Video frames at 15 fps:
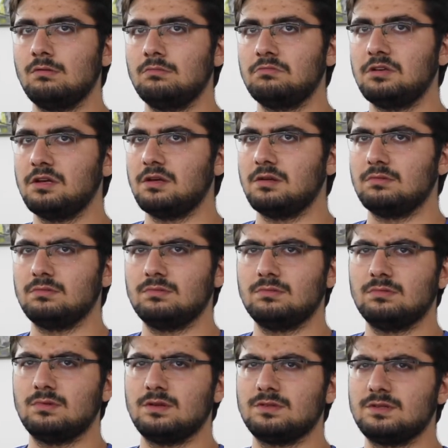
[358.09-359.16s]
yeah,
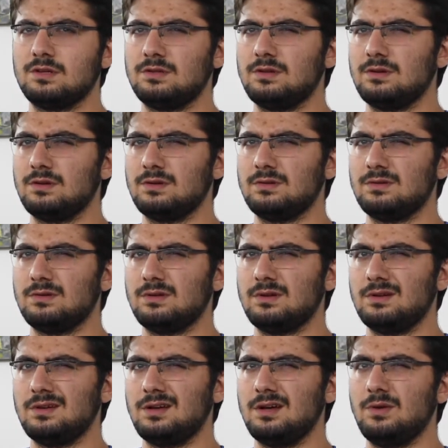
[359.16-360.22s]
I said there,
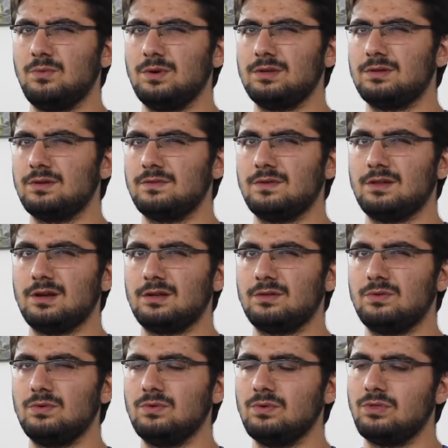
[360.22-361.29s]
I went there for like
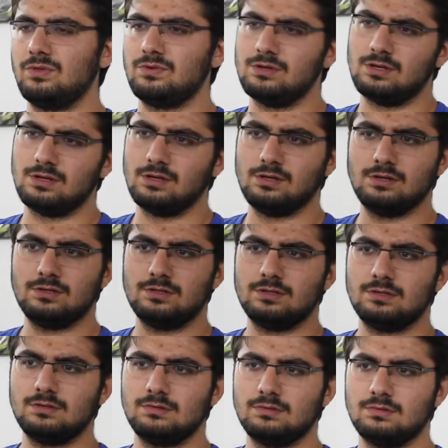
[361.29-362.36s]
2, 3
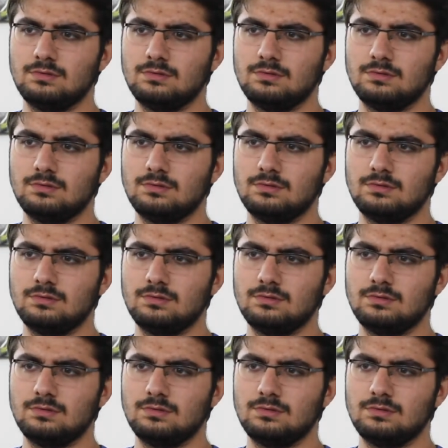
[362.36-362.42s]
years.